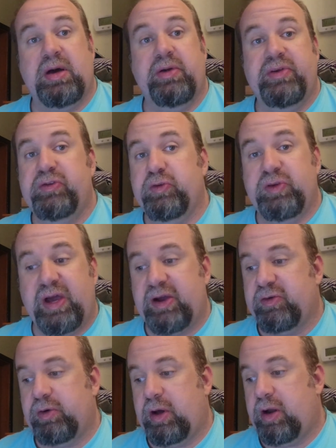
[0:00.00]
all these are
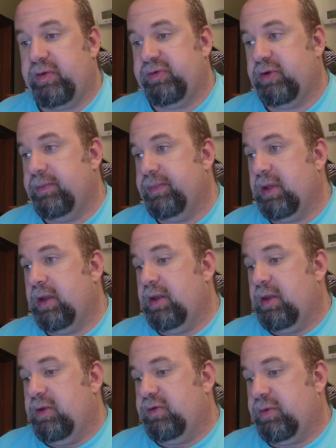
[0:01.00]
tax write-offs.
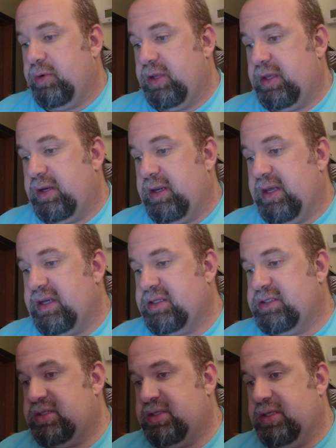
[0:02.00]
So I'm going to hit
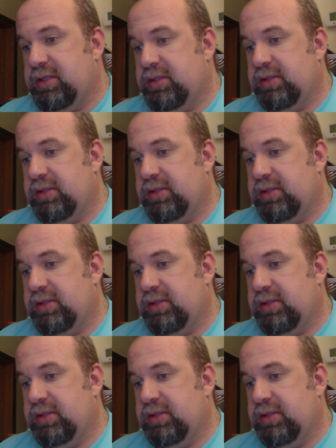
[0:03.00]
next.